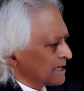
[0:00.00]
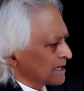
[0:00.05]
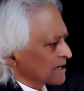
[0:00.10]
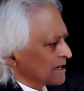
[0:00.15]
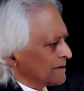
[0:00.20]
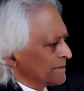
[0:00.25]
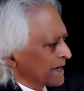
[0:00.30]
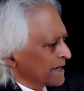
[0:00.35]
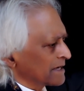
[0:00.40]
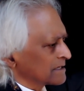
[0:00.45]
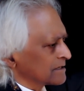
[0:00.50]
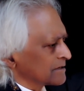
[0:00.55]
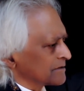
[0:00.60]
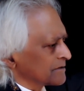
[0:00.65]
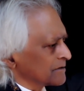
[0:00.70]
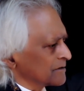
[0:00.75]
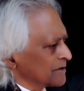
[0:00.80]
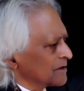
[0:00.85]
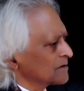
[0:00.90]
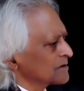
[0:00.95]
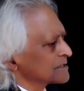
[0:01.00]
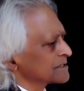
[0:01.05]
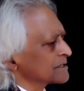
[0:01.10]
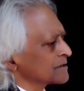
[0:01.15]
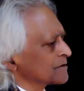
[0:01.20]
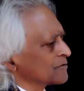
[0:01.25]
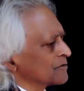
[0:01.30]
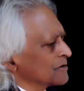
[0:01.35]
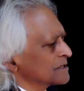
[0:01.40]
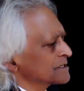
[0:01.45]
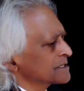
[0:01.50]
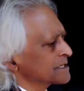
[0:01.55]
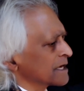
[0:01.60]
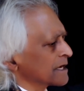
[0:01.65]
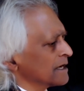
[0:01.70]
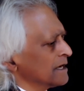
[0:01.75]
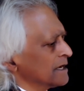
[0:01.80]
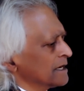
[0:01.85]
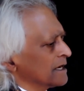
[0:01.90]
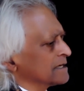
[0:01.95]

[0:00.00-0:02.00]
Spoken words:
coming into the Logos and crossing